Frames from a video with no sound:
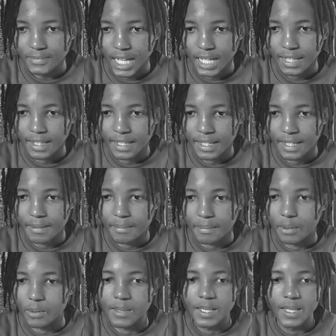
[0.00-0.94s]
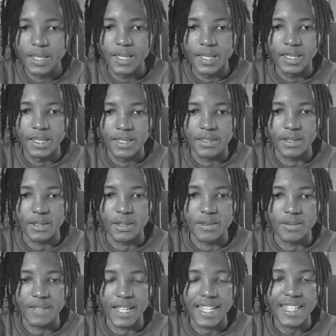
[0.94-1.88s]
and then boom.
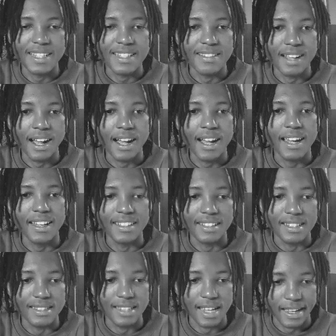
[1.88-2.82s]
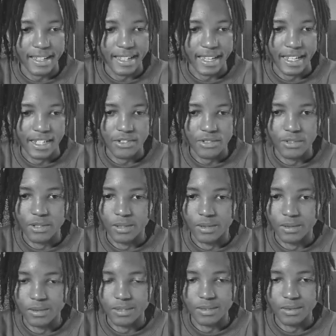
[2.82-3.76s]
So inside this AI agent
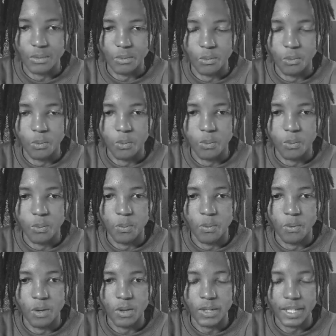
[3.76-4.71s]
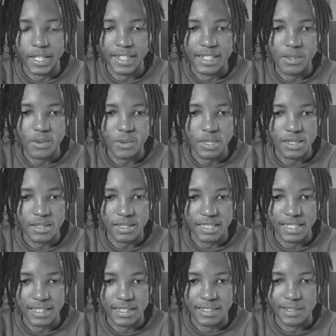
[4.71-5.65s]
node, okay, this one is
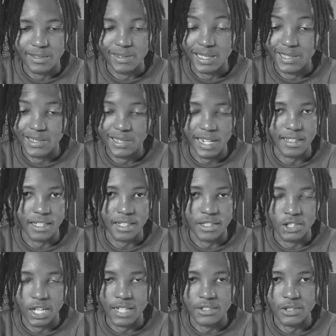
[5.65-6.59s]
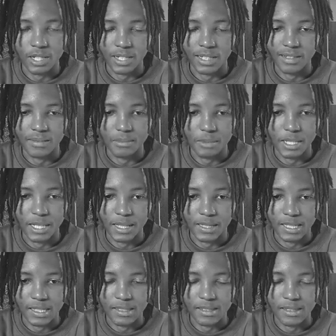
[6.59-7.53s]
connected to a chat trigger, meaning
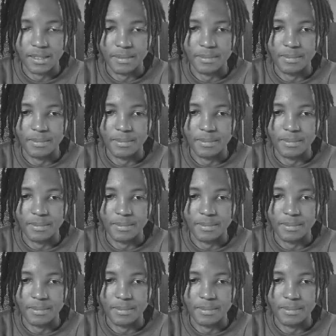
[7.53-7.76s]
that